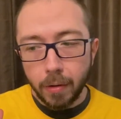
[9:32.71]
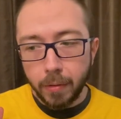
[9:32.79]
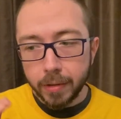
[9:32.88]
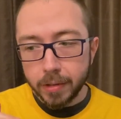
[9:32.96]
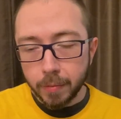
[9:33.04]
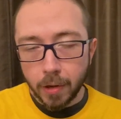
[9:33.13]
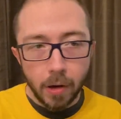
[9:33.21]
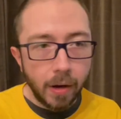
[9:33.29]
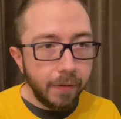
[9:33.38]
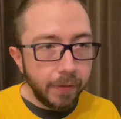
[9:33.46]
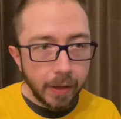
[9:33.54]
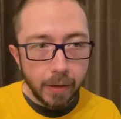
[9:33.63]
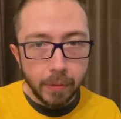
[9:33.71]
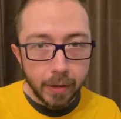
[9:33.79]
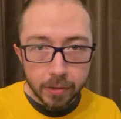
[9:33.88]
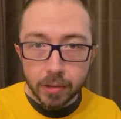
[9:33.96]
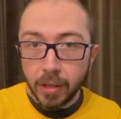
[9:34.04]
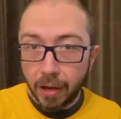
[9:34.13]
I want some coffee. I
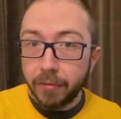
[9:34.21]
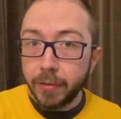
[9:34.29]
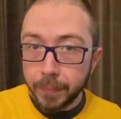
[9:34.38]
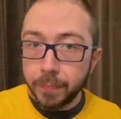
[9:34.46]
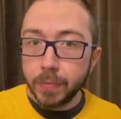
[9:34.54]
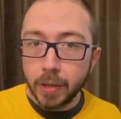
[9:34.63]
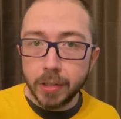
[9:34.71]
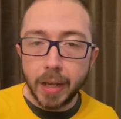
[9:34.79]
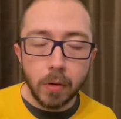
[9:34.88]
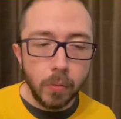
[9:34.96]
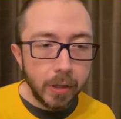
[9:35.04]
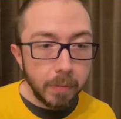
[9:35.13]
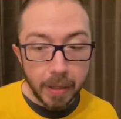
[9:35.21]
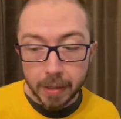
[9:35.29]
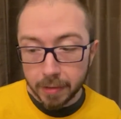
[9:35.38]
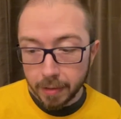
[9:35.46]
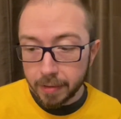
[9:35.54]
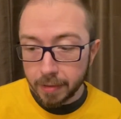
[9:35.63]
want stuff to take with me
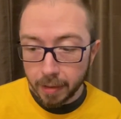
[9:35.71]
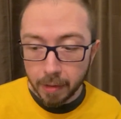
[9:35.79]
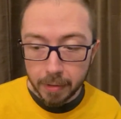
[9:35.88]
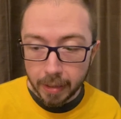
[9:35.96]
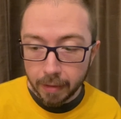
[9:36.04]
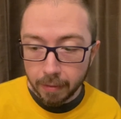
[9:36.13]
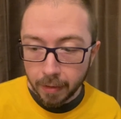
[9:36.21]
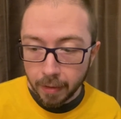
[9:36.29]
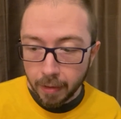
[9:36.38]
because it's going to be.